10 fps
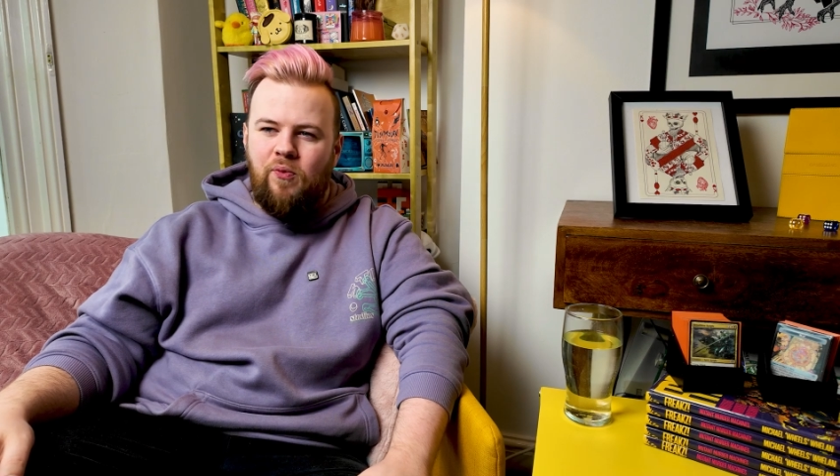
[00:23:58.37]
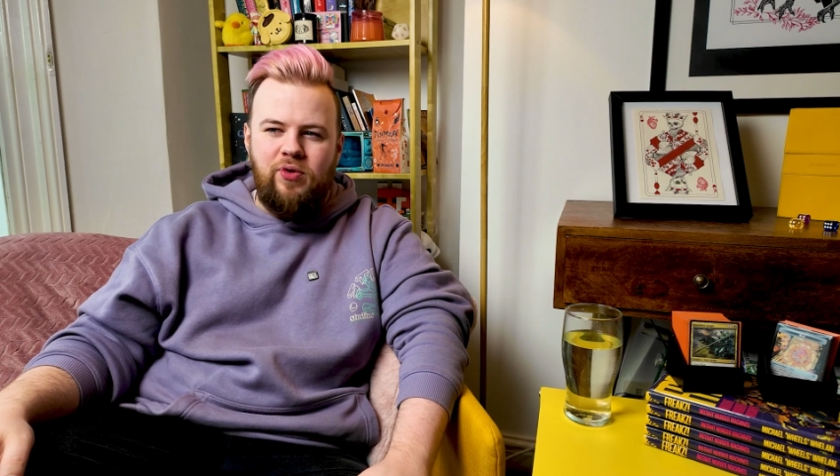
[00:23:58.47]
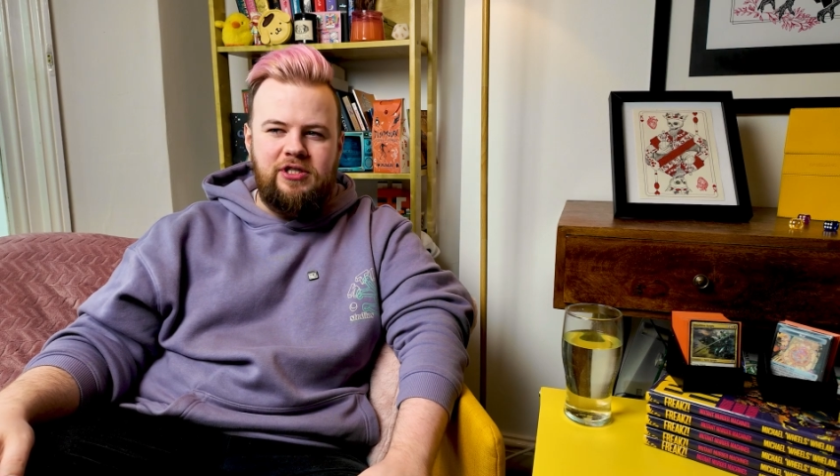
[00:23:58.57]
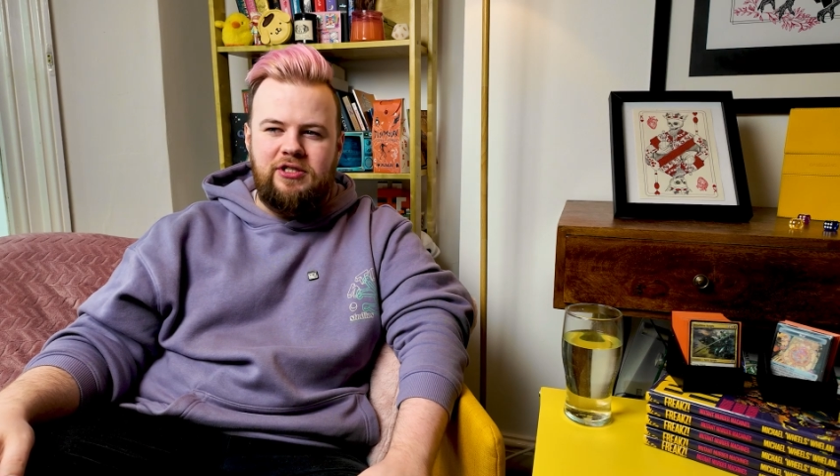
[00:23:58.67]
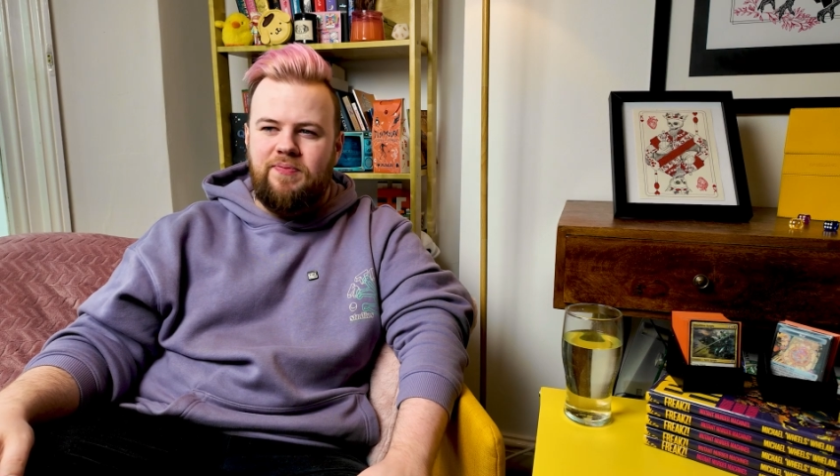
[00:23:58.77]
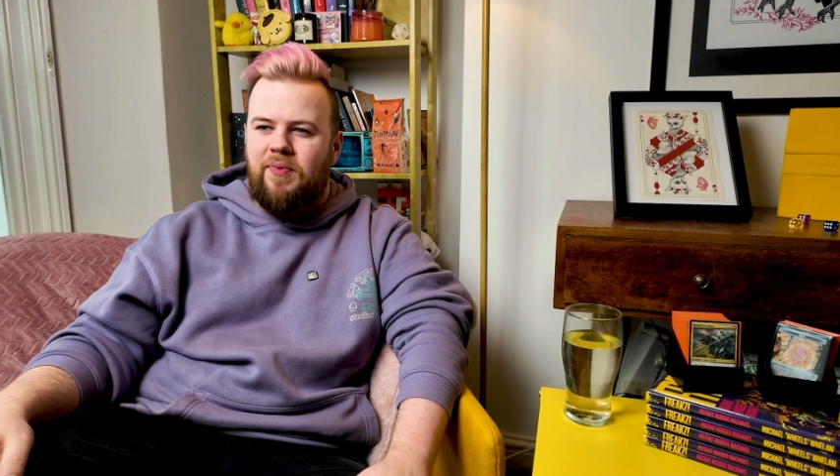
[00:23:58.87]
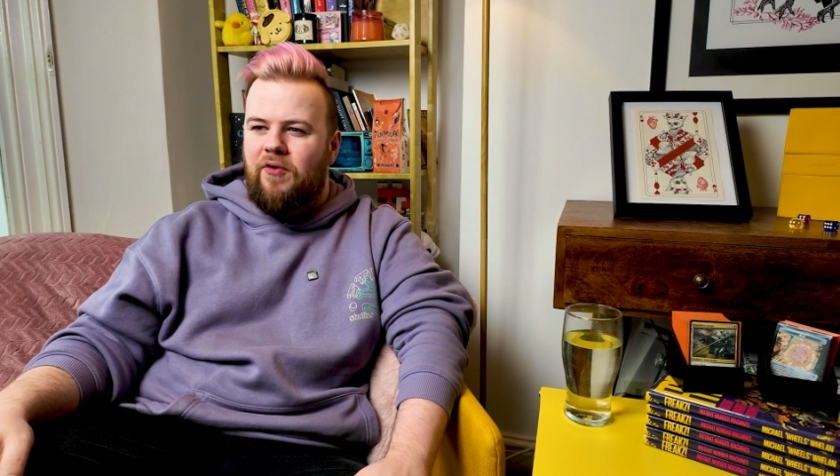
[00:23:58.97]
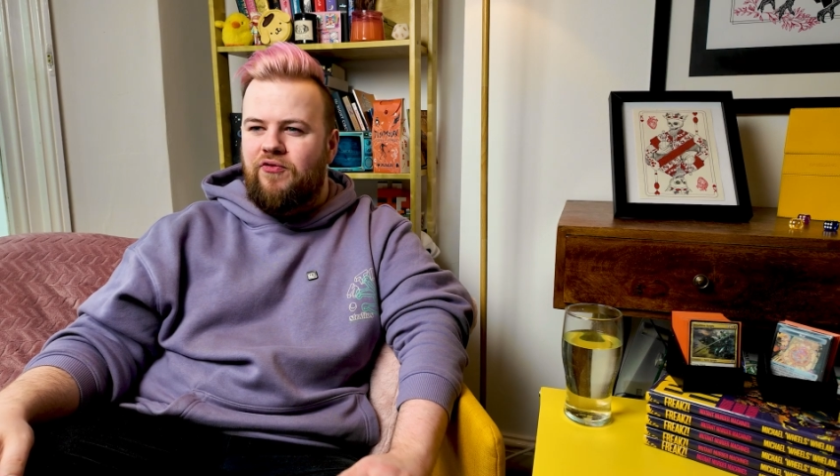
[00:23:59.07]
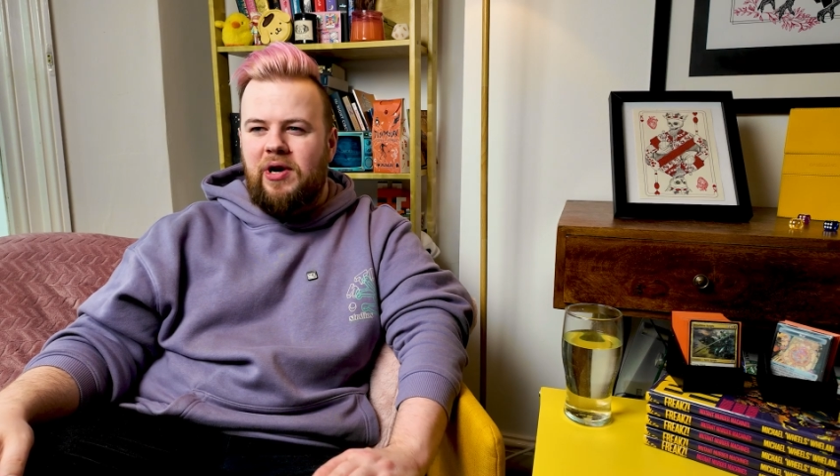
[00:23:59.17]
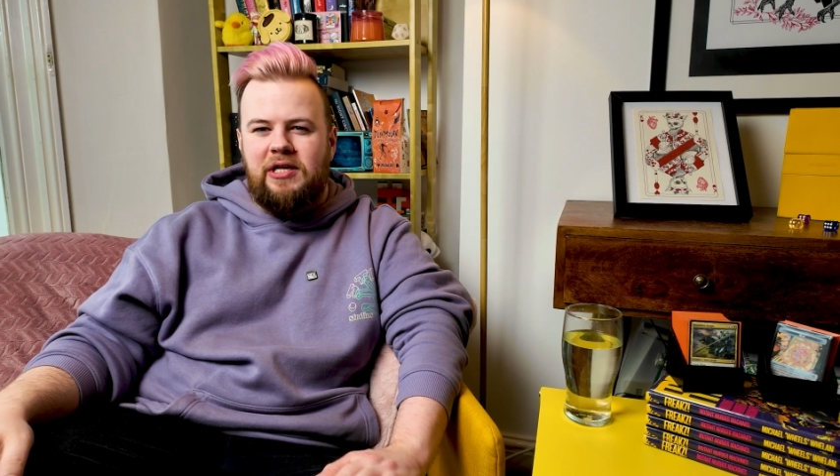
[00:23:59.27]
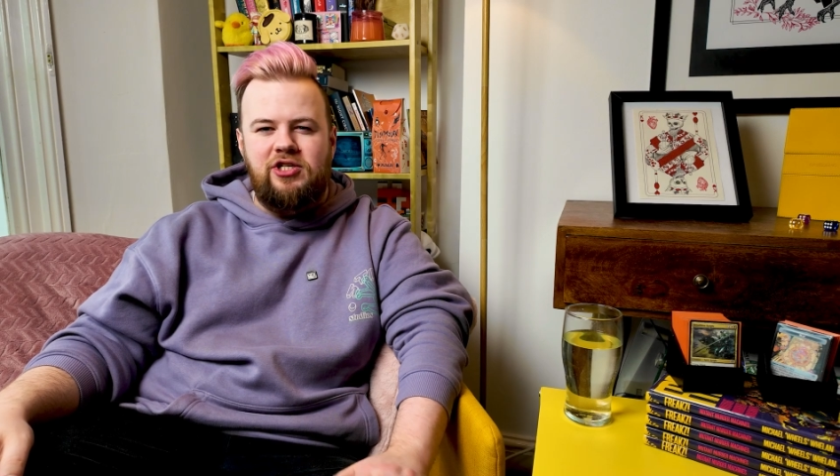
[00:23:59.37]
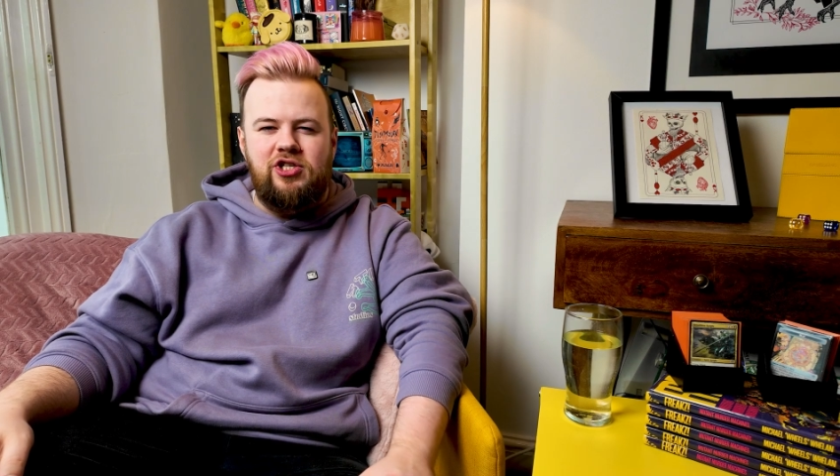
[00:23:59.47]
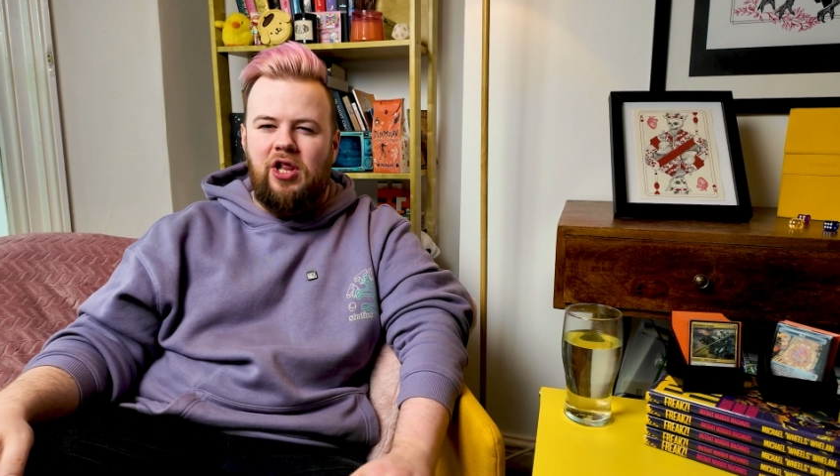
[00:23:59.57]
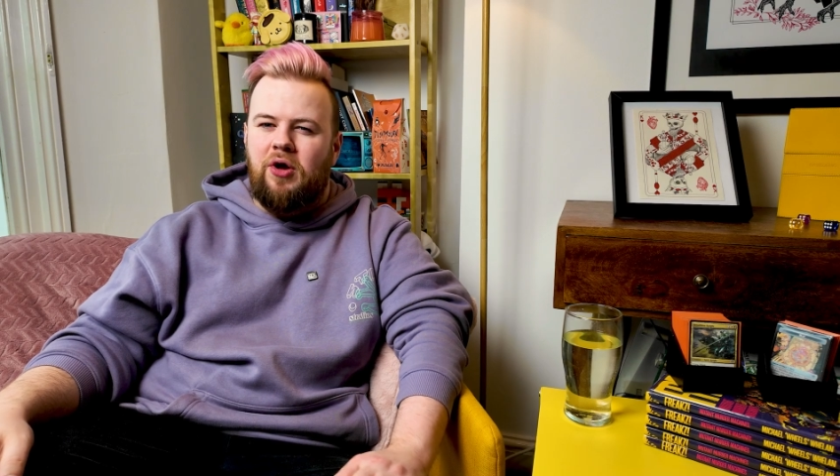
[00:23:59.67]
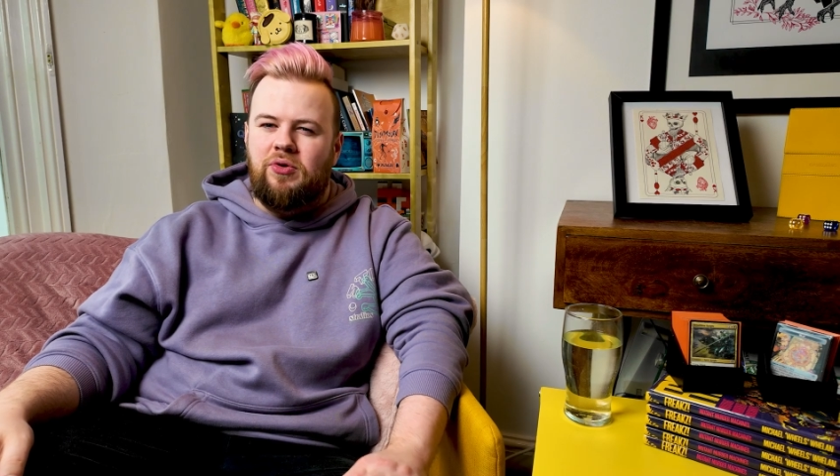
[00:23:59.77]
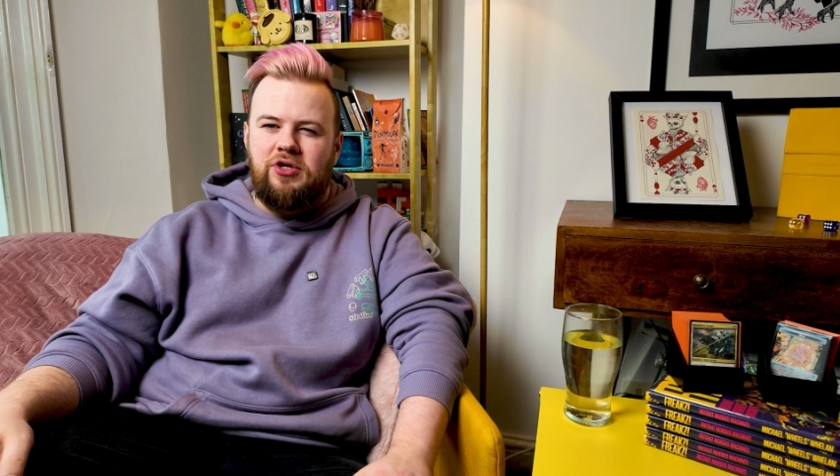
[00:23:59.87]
which is a really slow